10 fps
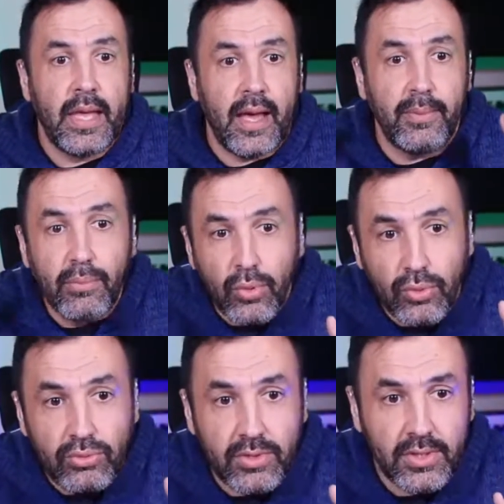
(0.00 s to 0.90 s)
a
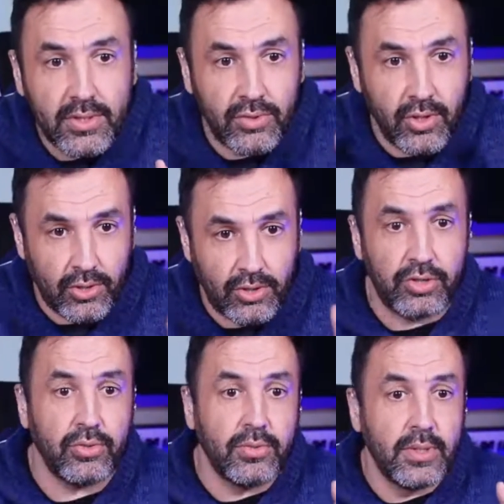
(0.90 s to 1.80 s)
mood to your
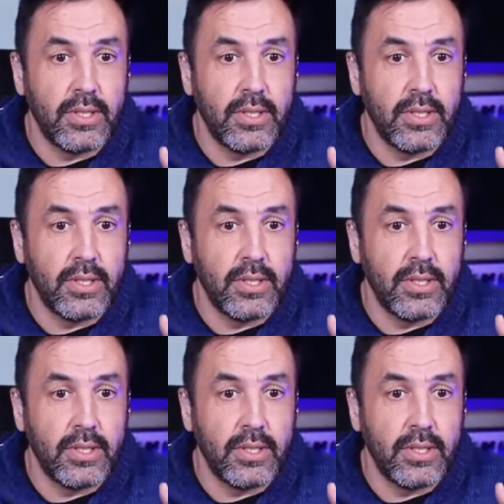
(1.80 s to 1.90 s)
show.